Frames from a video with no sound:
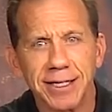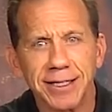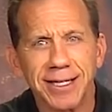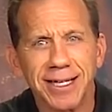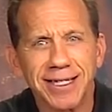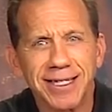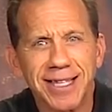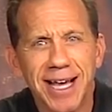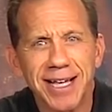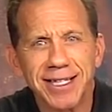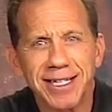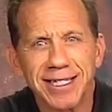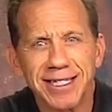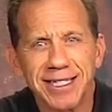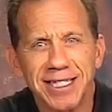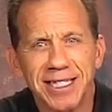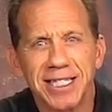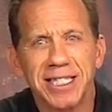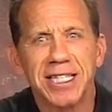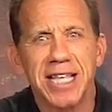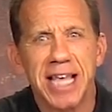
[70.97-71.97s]
is it doesn't
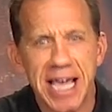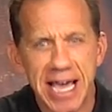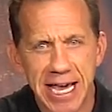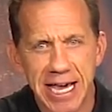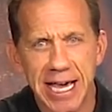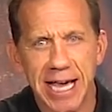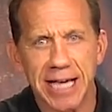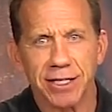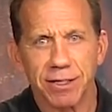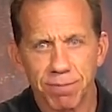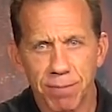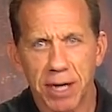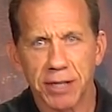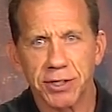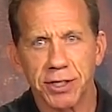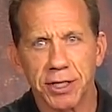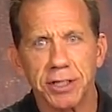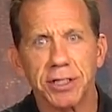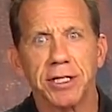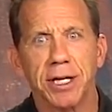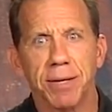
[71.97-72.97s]
sting as
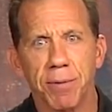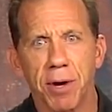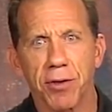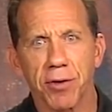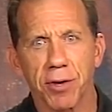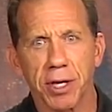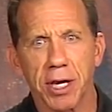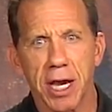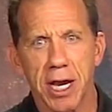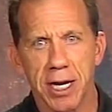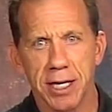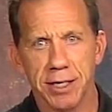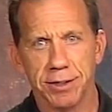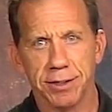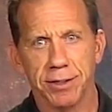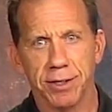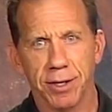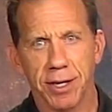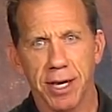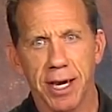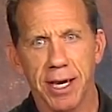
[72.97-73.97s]
much as some other
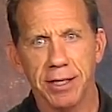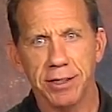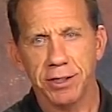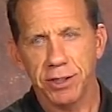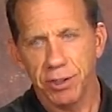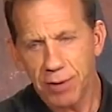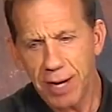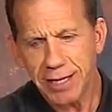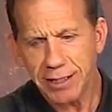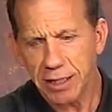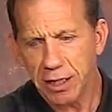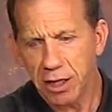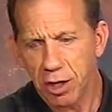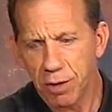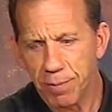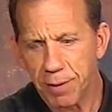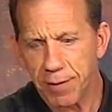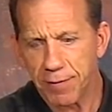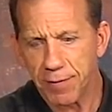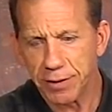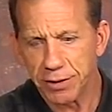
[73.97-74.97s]
guns, okay? It still has a little
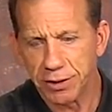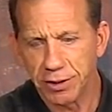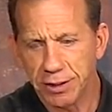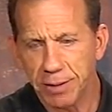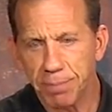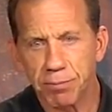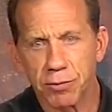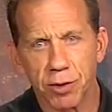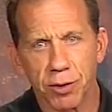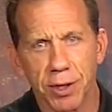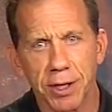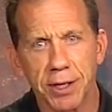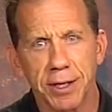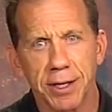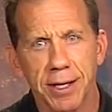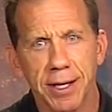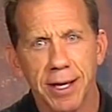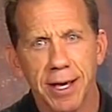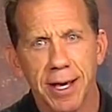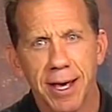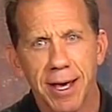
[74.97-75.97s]
bit of a zip to it,
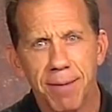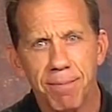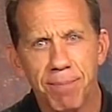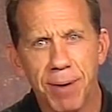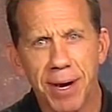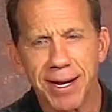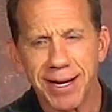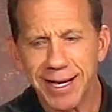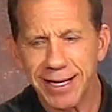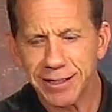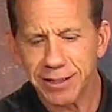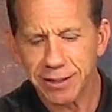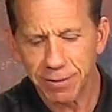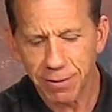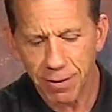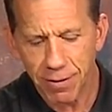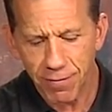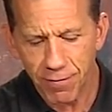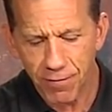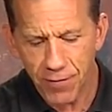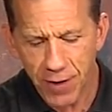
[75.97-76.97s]
but it's
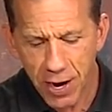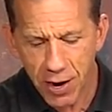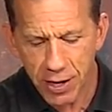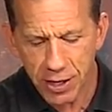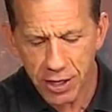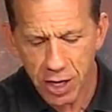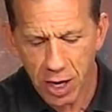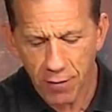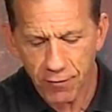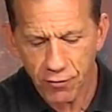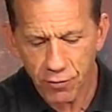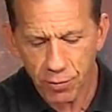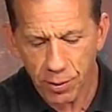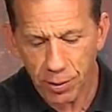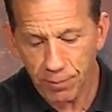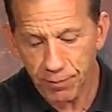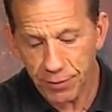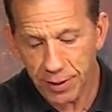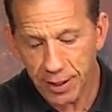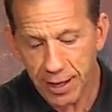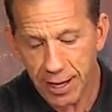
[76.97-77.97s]
very
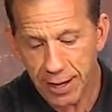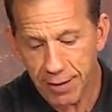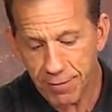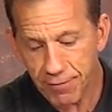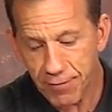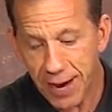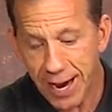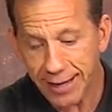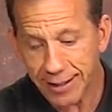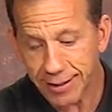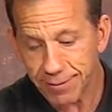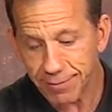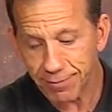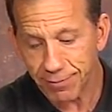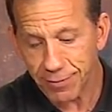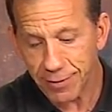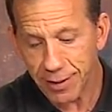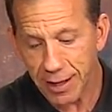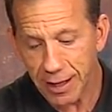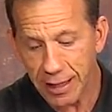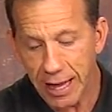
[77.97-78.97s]
comfortable. And in fact,
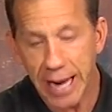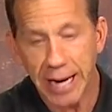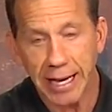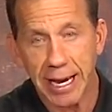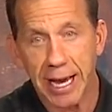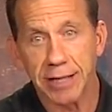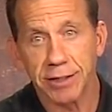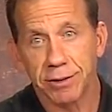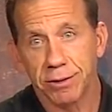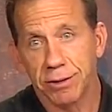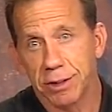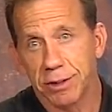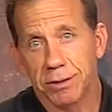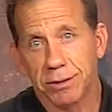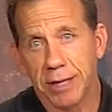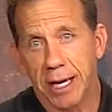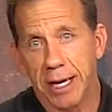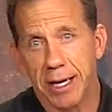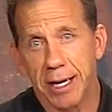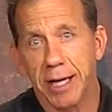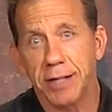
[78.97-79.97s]
a lot of guys just
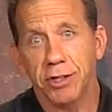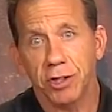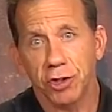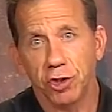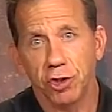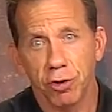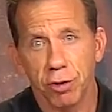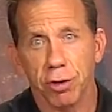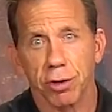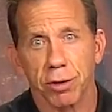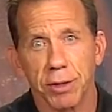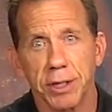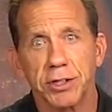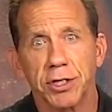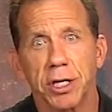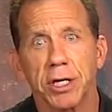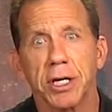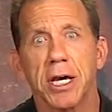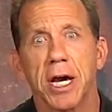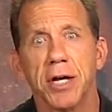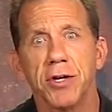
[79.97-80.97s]
say it's a shooter. It's
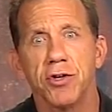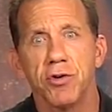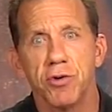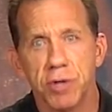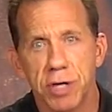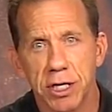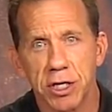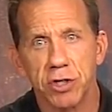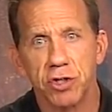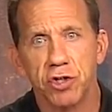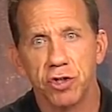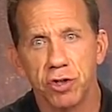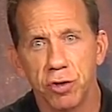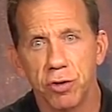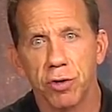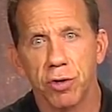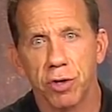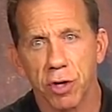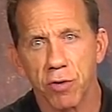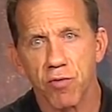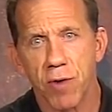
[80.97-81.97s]
a gun you can shoot
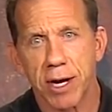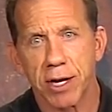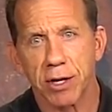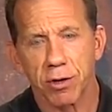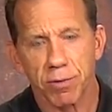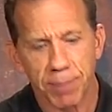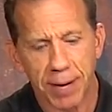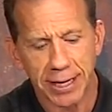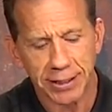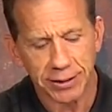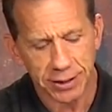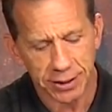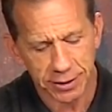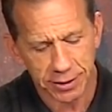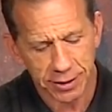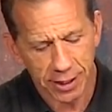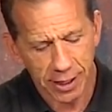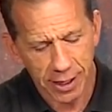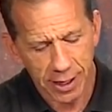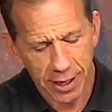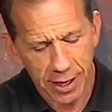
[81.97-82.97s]
on a regular basis,